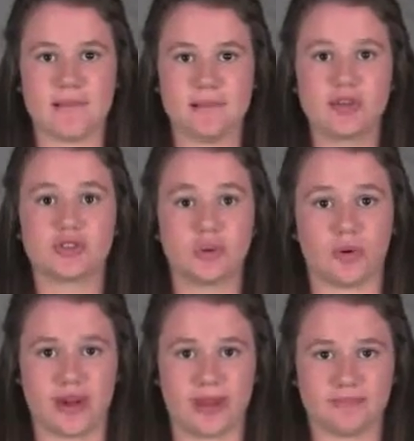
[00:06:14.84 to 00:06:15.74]

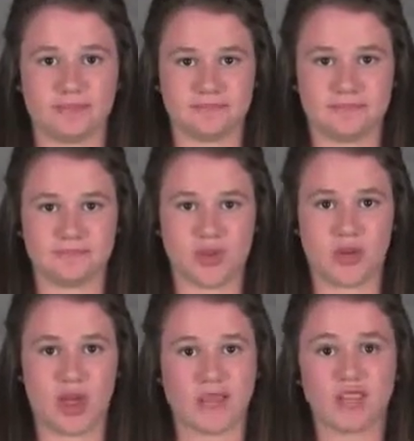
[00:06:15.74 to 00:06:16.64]
scoring.
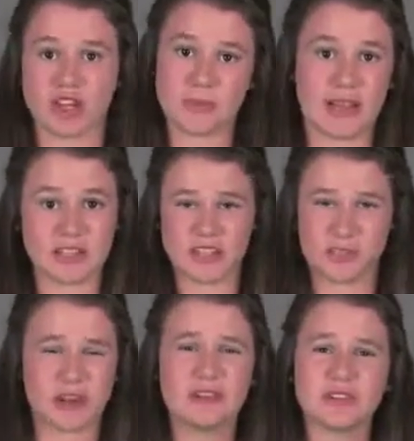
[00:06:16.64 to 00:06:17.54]
Okay, I just
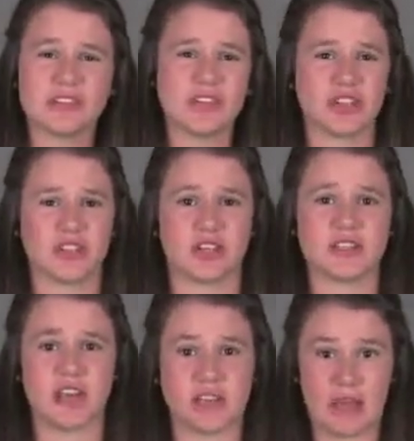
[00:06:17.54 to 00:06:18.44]
briefly touched on
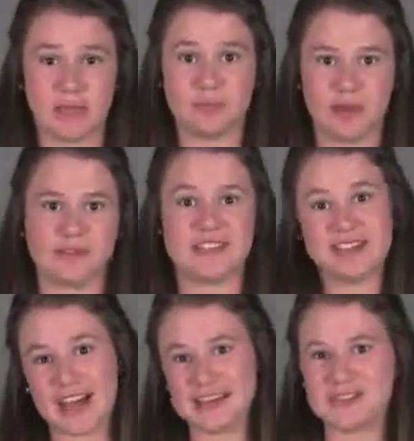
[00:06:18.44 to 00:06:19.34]

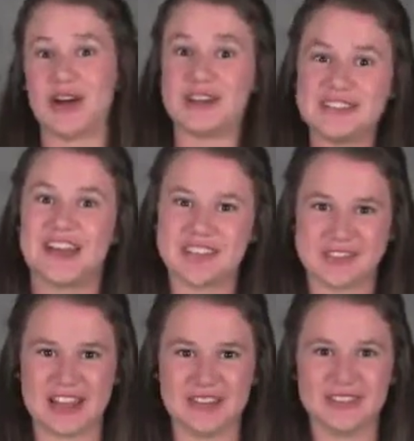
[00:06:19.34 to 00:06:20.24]

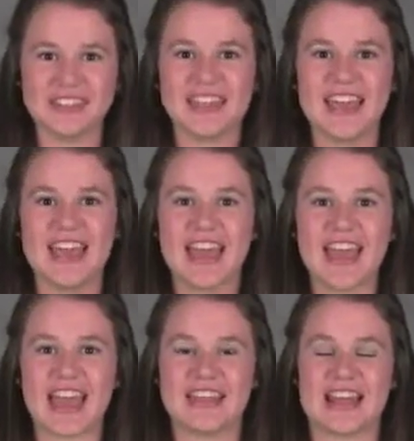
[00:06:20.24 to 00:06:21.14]
touchdowns,
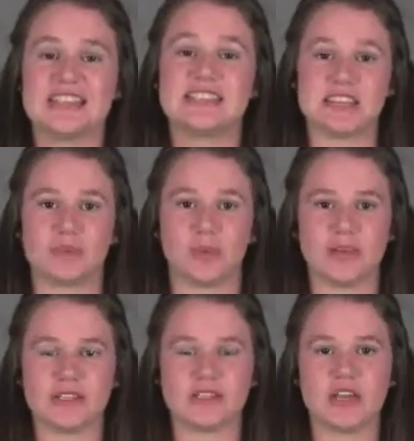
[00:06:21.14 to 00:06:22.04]
and that's 6
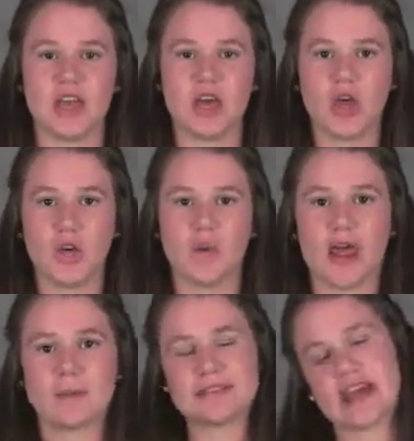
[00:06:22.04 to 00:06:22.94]
points. What
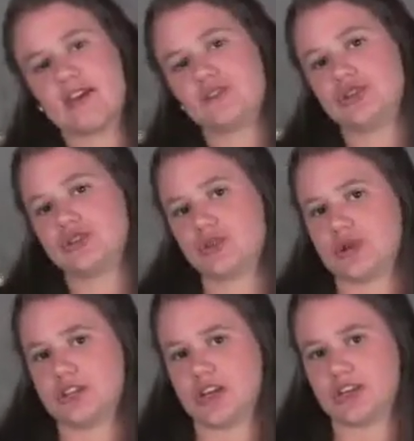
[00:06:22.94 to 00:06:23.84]
happens after you
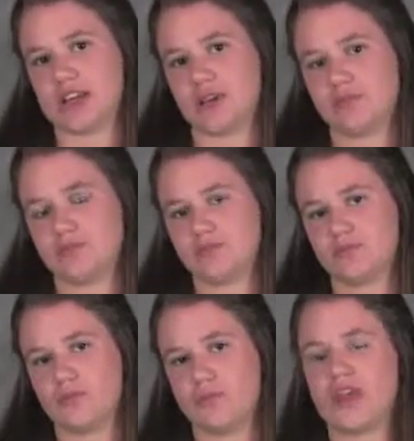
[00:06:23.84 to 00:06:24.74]
score a touchdown?
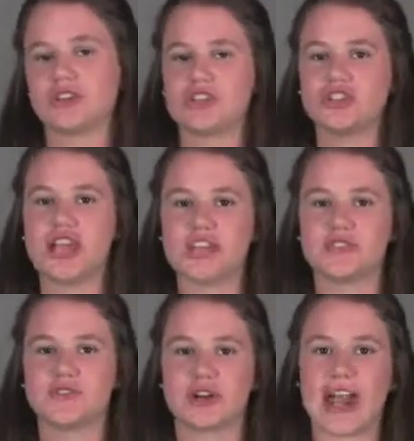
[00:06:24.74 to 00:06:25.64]
There's a
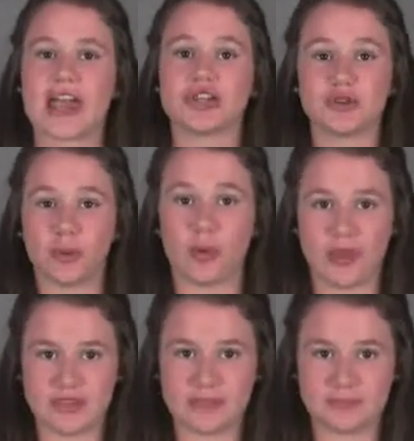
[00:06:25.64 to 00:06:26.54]
chance for an extra point.